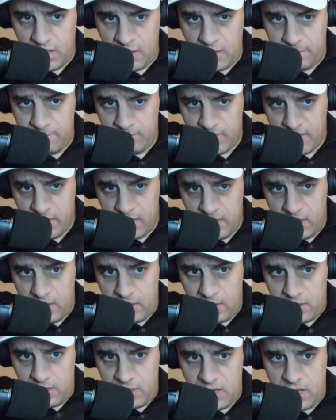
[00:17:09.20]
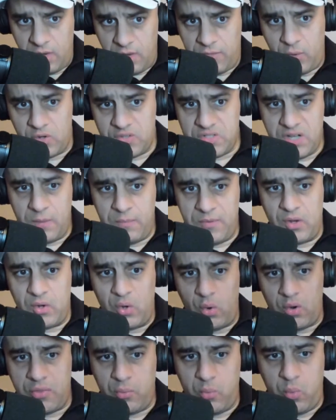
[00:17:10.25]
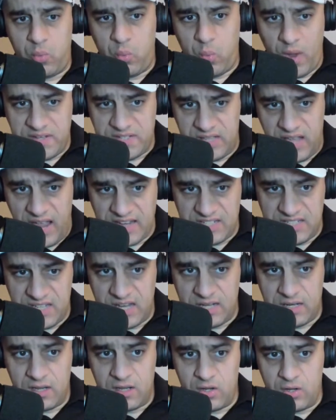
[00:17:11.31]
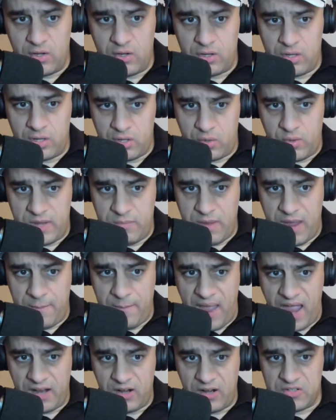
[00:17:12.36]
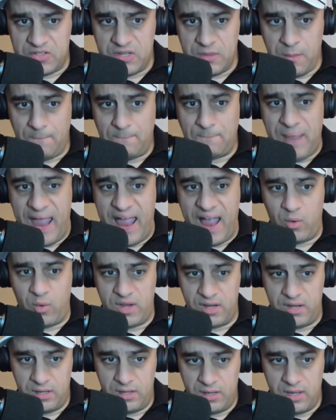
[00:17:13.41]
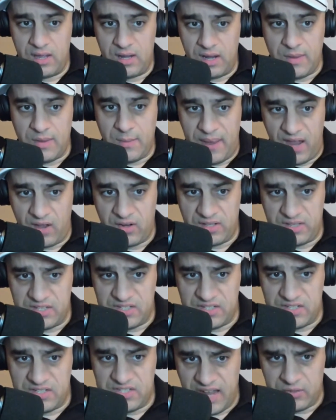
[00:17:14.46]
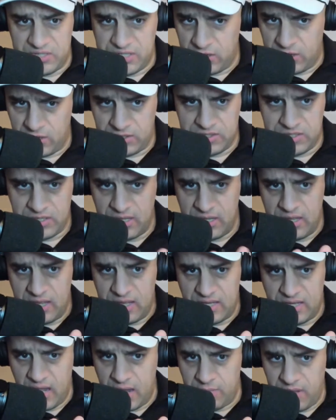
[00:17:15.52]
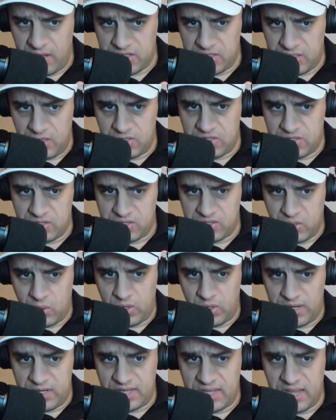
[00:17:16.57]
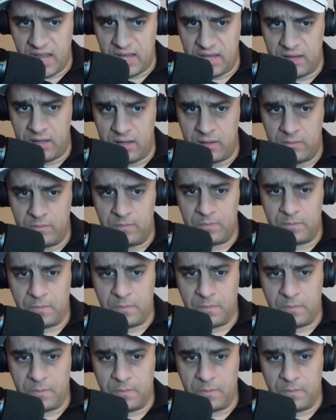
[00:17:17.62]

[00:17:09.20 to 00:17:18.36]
And of course, up in the Northwest last night, the Green Bay Packers pounded the Seattle Seahawks. Game not as close as the score indicated.